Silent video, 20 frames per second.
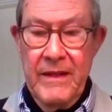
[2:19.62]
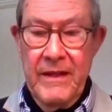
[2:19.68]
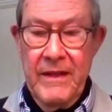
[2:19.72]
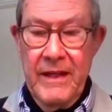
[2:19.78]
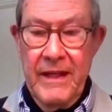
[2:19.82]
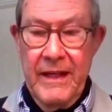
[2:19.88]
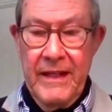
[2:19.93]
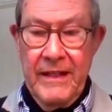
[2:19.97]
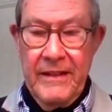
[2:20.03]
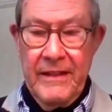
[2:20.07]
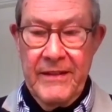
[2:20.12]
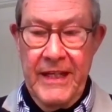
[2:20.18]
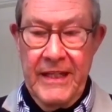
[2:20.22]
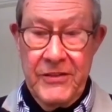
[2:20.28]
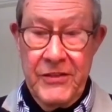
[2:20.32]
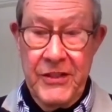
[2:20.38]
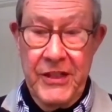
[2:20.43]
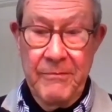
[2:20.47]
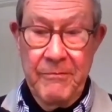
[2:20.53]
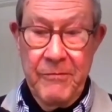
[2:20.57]
And that
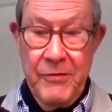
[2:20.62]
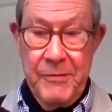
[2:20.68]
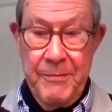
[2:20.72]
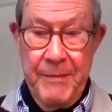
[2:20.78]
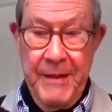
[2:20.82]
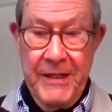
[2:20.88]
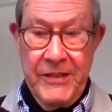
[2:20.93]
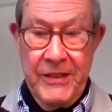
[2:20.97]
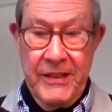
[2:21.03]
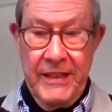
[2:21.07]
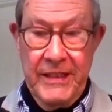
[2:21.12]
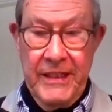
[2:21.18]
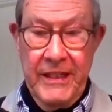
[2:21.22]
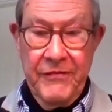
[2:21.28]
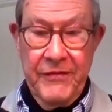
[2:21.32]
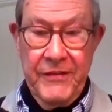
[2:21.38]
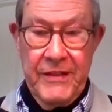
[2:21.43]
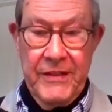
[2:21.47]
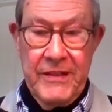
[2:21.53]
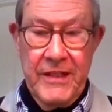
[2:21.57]
team was basically
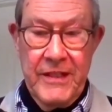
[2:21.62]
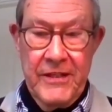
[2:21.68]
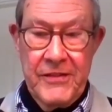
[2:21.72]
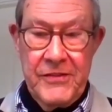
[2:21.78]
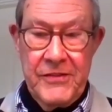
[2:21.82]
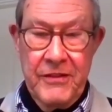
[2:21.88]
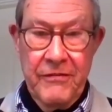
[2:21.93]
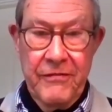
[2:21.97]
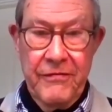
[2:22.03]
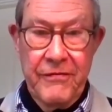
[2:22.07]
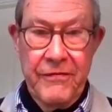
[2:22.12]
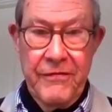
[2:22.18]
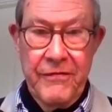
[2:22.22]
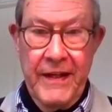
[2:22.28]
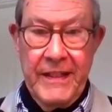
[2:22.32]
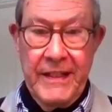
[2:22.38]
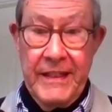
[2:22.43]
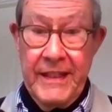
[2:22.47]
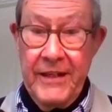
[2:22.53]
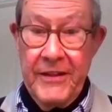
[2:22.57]
given the task of
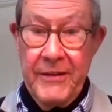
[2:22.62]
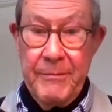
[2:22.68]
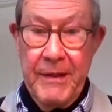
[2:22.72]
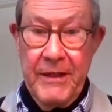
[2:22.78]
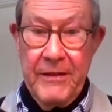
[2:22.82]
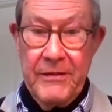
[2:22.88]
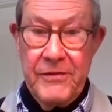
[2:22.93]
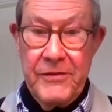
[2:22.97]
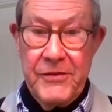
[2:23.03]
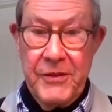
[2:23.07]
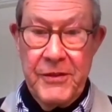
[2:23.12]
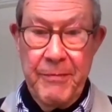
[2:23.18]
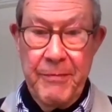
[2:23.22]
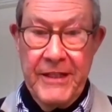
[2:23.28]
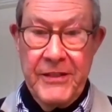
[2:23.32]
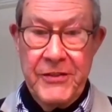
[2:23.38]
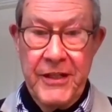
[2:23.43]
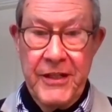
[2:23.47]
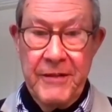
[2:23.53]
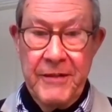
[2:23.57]
finding out about supply
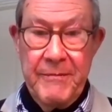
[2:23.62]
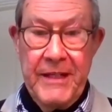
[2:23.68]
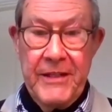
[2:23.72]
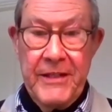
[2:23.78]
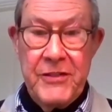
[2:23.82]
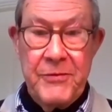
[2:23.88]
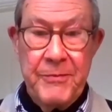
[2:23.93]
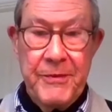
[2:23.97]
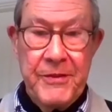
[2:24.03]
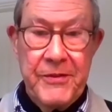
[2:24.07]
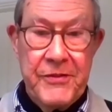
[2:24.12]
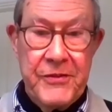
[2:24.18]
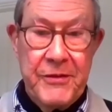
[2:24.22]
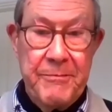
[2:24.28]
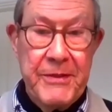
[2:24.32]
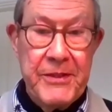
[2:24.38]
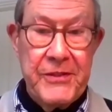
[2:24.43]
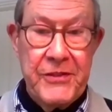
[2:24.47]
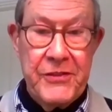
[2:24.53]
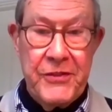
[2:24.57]
chain management as a
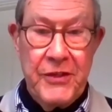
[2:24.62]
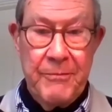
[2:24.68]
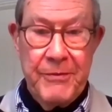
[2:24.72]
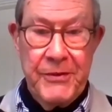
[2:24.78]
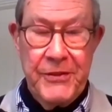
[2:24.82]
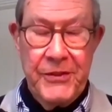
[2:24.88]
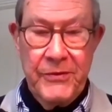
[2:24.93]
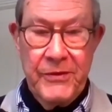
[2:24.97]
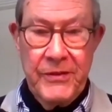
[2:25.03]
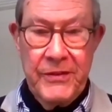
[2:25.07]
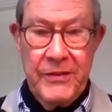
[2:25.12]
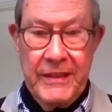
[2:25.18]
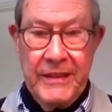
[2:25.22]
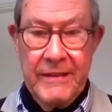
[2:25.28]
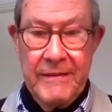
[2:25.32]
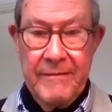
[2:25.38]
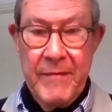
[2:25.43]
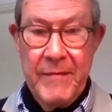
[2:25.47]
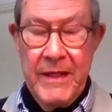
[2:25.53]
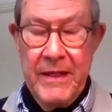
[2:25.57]
business opportunity.
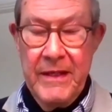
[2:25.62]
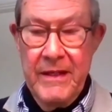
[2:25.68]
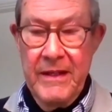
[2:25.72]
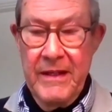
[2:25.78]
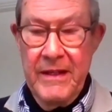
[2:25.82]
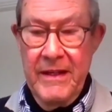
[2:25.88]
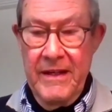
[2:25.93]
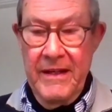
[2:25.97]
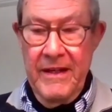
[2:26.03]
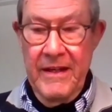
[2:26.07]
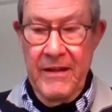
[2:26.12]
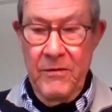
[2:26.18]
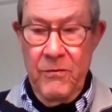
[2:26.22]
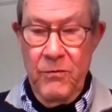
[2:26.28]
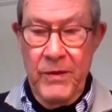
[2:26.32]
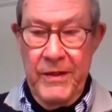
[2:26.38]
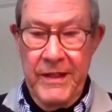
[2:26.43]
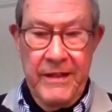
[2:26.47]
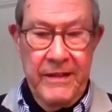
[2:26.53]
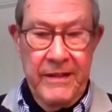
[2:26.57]

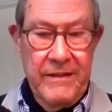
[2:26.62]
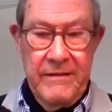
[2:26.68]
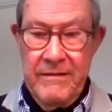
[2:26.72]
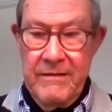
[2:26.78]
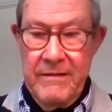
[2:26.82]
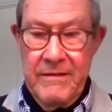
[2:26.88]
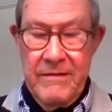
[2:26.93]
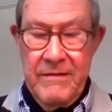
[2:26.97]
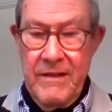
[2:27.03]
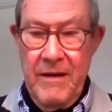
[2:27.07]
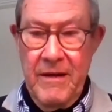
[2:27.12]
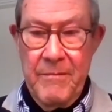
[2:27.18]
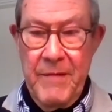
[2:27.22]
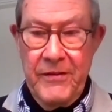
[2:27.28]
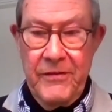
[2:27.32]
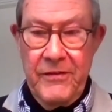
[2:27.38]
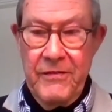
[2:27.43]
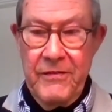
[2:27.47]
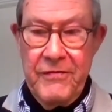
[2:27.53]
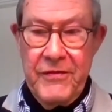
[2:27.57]
Within a
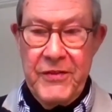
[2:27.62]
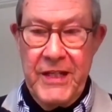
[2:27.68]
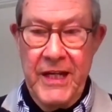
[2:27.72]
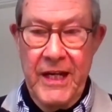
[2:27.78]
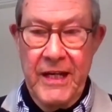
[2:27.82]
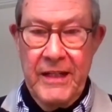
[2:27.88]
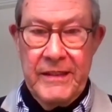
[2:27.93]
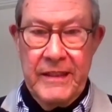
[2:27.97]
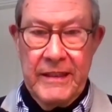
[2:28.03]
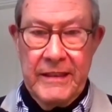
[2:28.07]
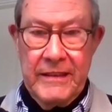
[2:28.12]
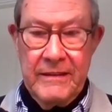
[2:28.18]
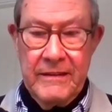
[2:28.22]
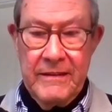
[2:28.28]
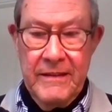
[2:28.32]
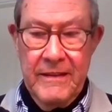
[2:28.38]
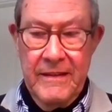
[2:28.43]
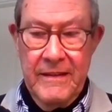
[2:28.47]
month of starting,